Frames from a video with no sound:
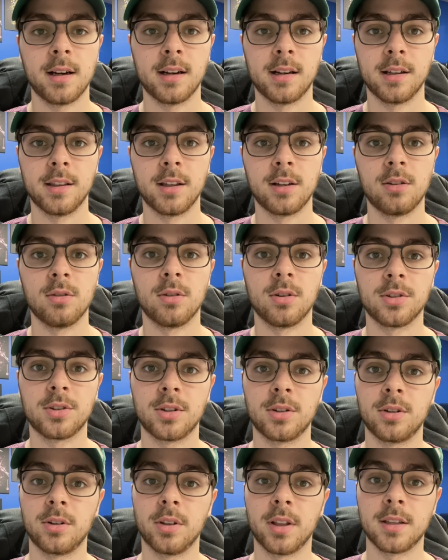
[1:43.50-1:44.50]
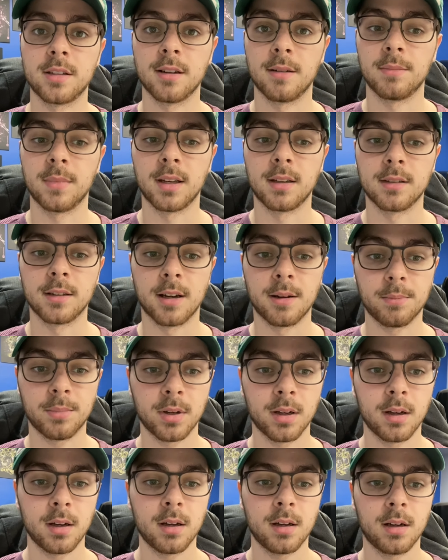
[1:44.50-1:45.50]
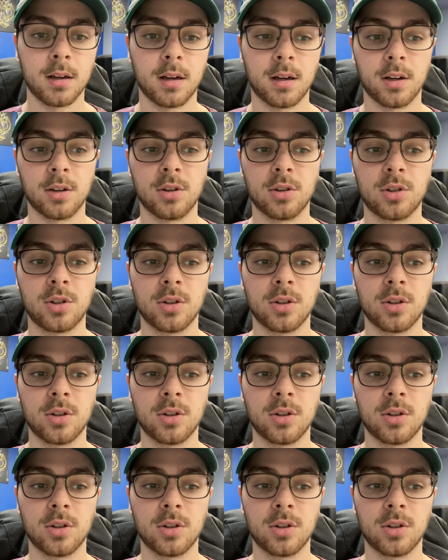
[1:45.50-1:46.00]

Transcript: then you also know that something's up. You